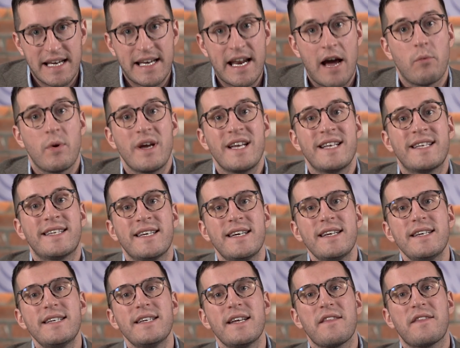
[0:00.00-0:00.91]
Now, we
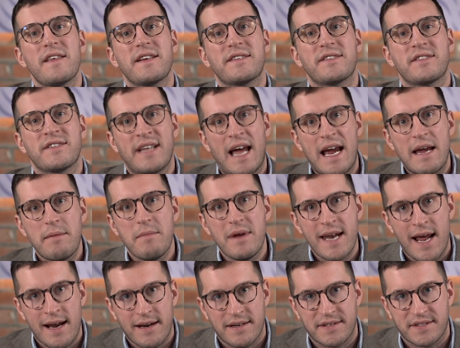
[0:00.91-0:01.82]
did the same
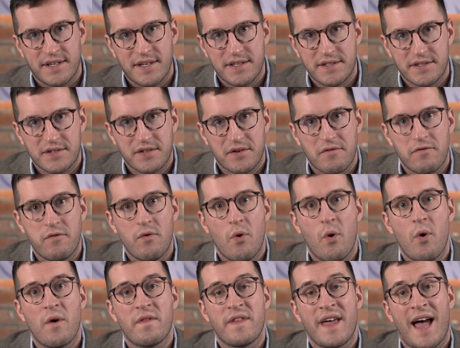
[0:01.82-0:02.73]
analysis
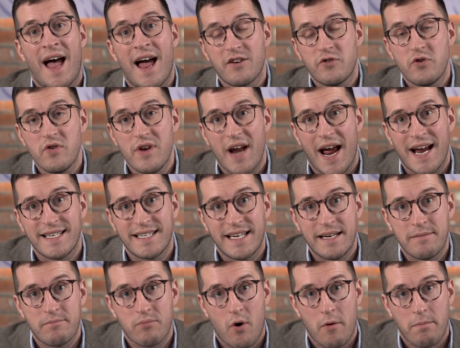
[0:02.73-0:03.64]
for the
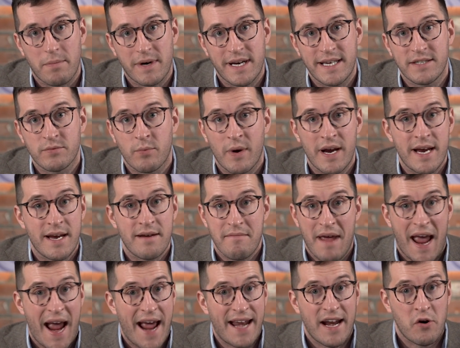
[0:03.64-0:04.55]
118 properties we
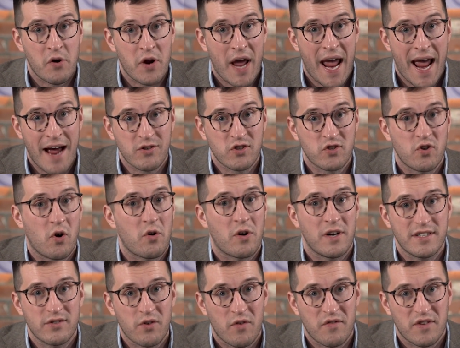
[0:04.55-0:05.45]
had on our stock
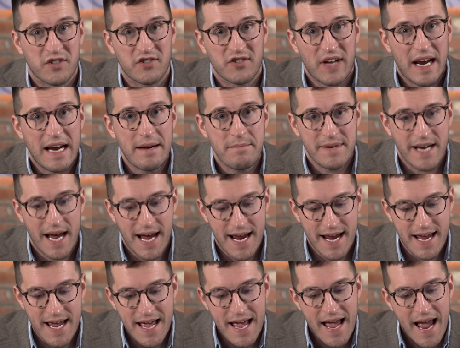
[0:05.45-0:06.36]
list on the same day.